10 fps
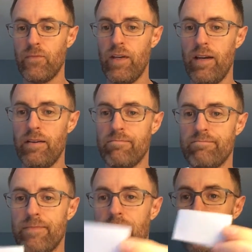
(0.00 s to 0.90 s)
Okay.
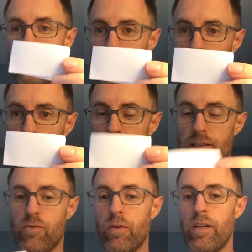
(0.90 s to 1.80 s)
Squeeze,
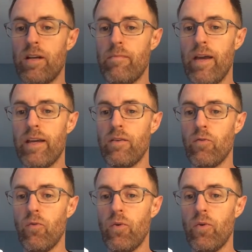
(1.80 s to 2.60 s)
because really you're making